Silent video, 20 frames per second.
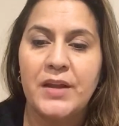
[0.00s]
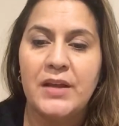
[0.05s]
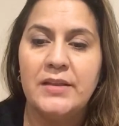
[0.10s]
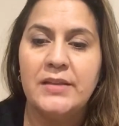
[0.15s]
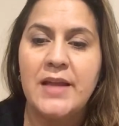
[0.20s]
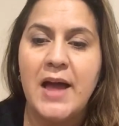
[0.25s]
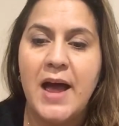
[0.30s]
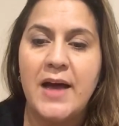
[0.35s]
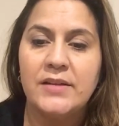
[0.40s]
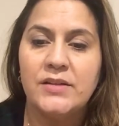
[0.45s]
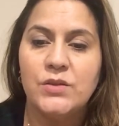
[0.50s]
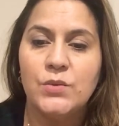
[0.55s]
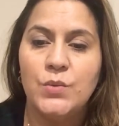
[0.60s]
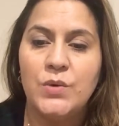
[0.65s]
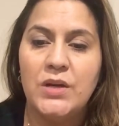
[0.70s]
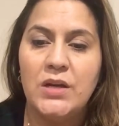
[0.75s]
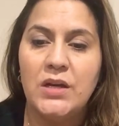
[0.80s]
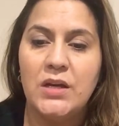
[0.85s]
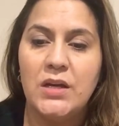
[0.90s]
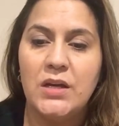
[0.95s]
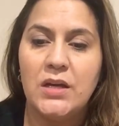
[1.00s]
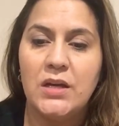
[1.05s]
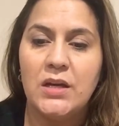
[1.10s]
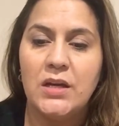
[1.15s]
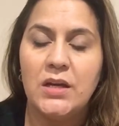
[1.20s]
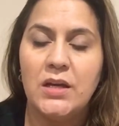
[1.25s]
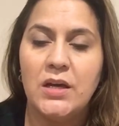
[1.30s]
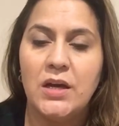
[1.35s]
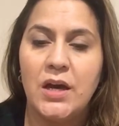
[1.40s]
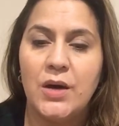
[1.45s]
Last
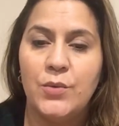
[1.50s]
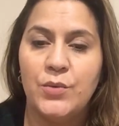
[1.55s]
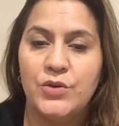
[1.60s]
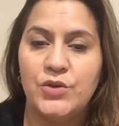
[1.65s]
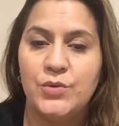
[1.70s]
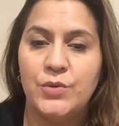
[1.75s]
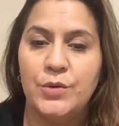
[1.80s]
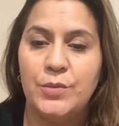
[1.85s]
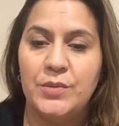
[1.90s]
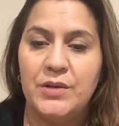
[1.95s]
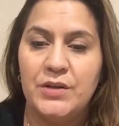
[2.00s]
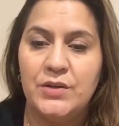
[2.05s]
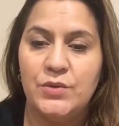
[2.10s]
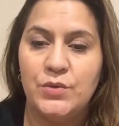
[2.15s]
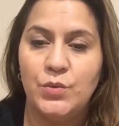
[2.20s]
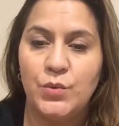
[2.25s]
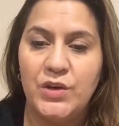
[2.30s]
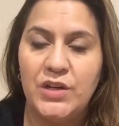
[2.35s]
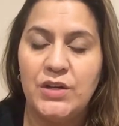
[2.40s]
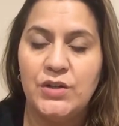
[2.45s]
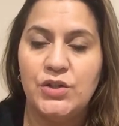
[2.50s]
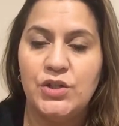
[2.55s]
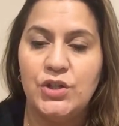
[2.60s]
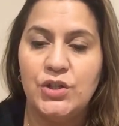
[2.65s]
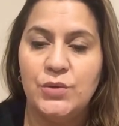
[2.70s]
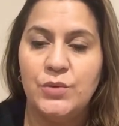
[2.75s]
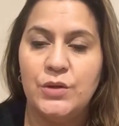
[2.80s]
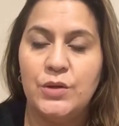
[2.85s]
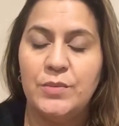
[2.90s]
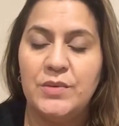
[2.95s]
week, which would have been week
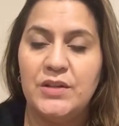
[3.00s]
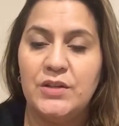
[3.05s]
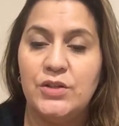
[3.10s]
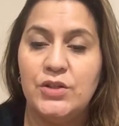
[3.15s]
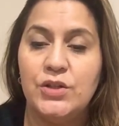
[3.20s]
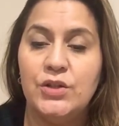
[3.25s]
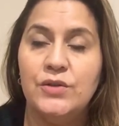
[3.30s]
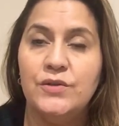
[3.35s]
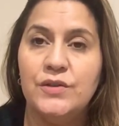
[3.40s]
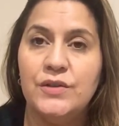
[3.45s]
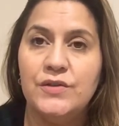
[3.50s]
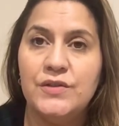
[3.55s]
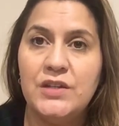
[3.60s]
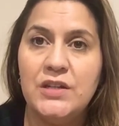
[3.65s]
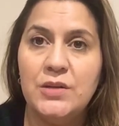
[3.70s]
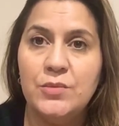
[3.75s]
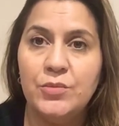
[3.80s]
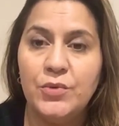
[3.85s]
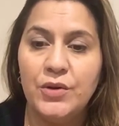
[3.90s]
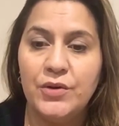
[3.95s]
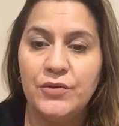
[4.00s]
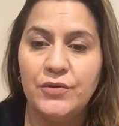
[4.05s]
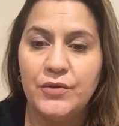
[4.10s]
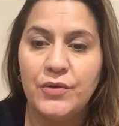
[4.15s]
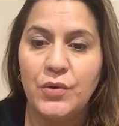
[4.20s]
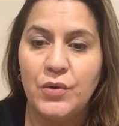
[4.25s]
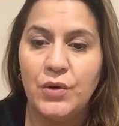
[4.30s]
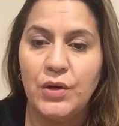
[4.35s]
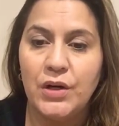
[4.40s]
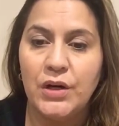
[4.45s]
2, would have been
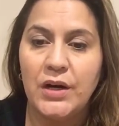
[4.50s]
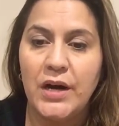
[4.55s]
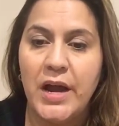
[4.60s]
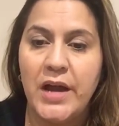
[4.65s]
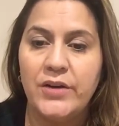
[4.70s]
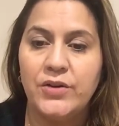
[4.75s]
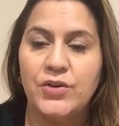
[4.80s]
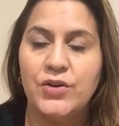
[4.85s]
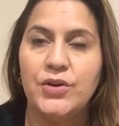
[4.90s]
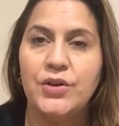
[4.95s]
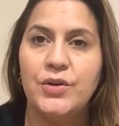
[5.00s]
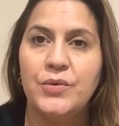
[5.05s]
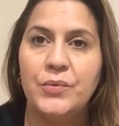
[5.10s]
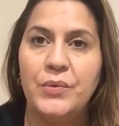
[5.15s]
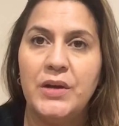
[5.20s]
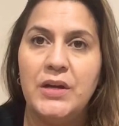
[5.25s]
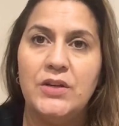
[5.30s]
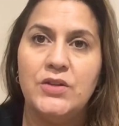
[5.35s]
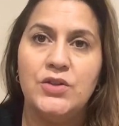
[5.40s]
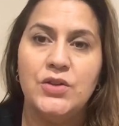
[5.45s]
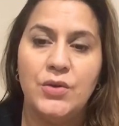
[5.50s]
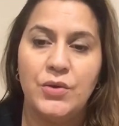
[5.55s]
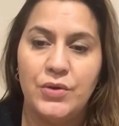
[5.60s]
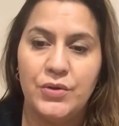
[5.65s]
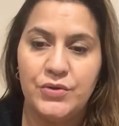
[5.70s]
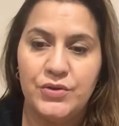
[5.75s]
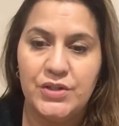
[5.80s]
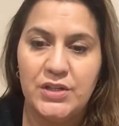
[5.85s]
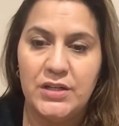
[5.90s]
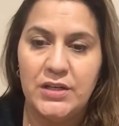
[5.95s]
215.4, and current weight
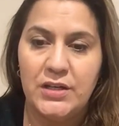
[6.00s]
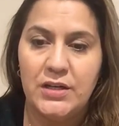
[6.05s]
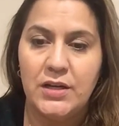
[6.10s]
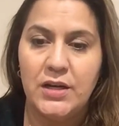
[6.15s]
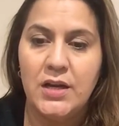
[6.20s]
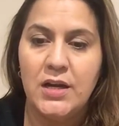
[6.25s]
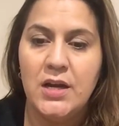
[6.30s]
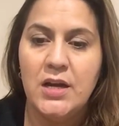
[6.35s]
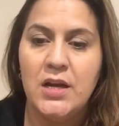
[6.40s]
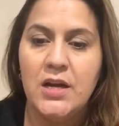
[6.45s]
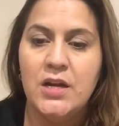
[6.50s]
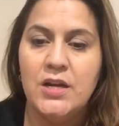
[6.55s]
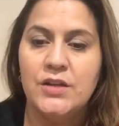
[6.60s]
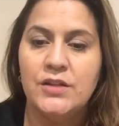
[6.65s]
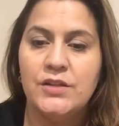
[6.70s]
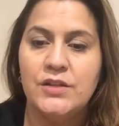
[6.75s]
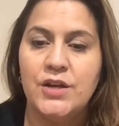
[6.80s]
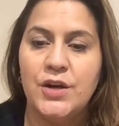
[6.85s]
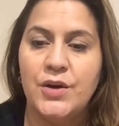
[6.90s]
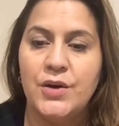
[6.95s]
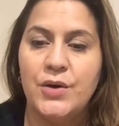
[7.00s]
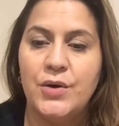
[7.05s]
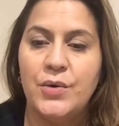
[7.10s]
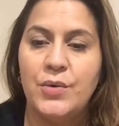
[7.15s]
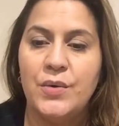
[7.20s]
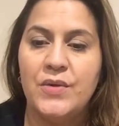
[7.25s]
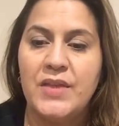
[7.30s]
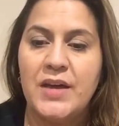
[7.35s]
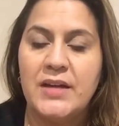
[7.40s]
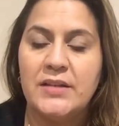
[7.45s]
213.
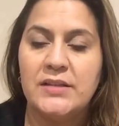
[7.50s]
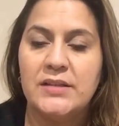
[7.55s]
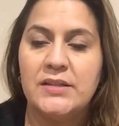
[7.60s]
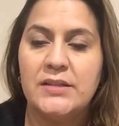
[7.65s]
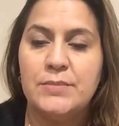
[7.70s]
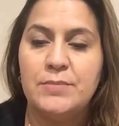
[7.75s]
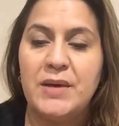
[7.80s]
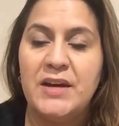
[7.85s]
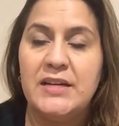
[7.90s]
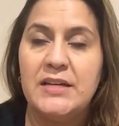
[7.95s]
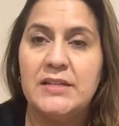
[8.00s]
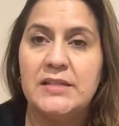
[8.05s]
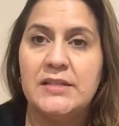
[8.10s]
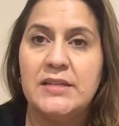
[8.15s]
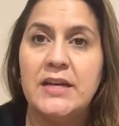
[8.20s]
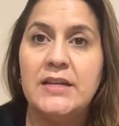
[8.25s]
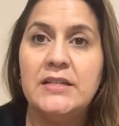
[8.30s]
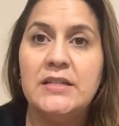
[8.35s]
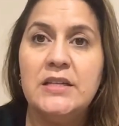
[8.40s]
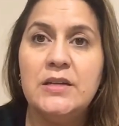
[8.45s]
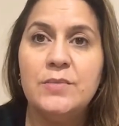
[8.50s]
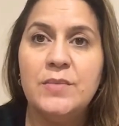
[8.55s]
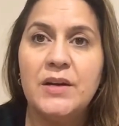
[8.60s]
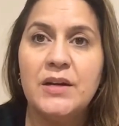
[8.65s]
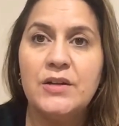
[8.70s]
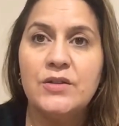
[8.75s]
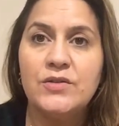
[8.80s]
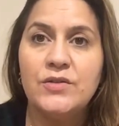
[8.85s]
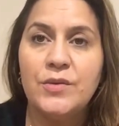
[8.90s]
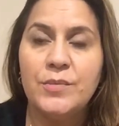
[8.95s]
So that's minus 19
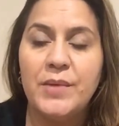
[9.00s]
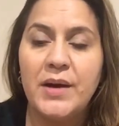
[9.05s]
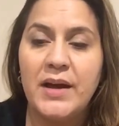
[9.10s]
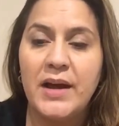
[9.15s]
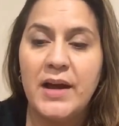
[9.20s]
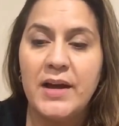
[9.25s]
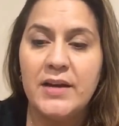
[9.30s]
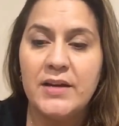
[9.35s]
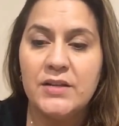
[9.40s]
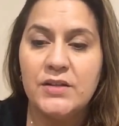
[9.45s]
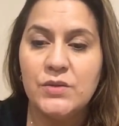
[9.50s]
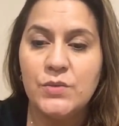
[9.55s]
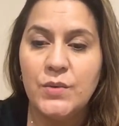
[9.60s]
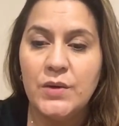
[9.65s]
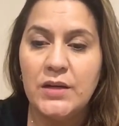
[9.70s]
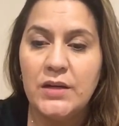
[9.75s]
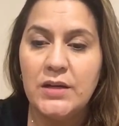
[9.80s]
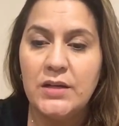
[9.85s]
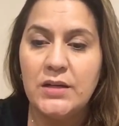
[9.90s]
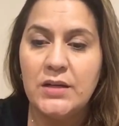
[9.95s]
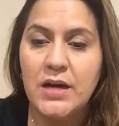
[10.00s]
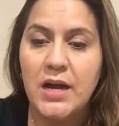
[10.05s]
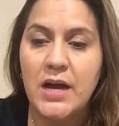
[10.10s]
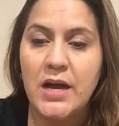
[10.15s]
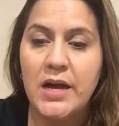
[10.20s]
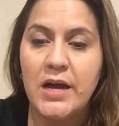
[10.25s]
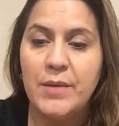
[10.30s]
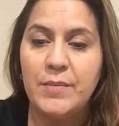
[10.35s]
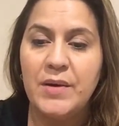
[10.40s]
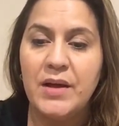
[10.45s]
pounds from my highest weight,
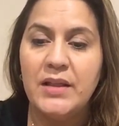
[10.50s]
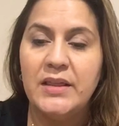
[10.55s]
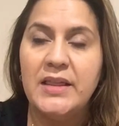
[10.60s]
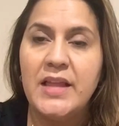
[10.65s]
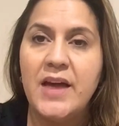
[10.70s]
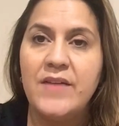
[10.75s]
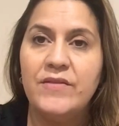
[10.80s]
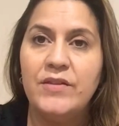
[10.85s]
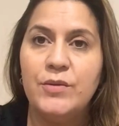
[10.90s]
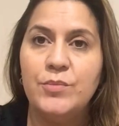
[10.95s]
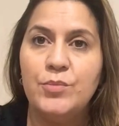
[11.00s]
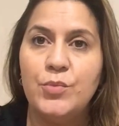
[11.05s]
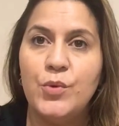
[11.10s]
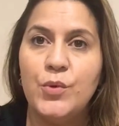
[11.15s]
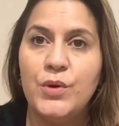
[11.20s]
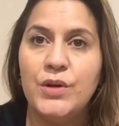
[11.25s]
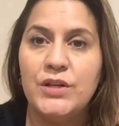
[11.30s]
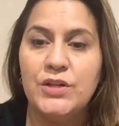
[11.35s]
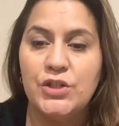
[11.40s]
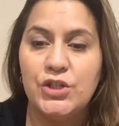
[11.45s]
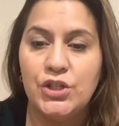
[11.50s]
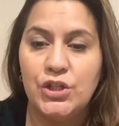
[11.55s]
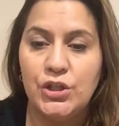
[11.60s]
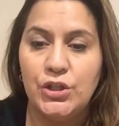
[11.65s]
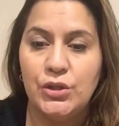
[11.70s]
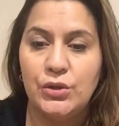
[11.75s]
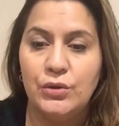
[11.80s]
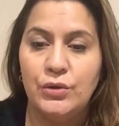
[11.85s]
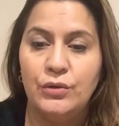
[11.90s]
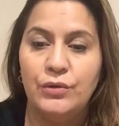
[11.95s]

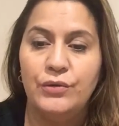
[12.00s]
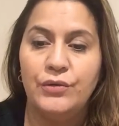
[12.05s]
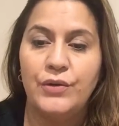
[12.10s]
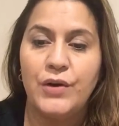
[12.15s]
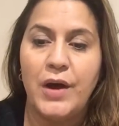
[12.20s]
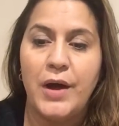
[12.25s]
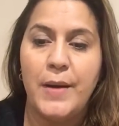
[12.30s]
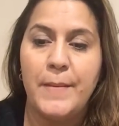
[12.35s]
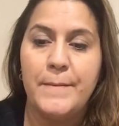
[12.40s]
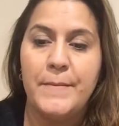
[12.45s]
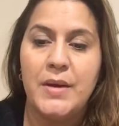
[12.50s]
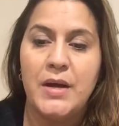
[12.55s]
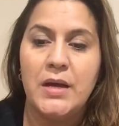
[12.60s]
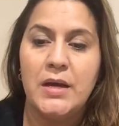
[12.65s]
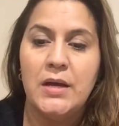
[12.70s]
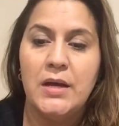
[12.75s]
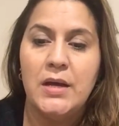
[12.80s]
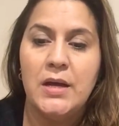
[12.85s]
11.2 from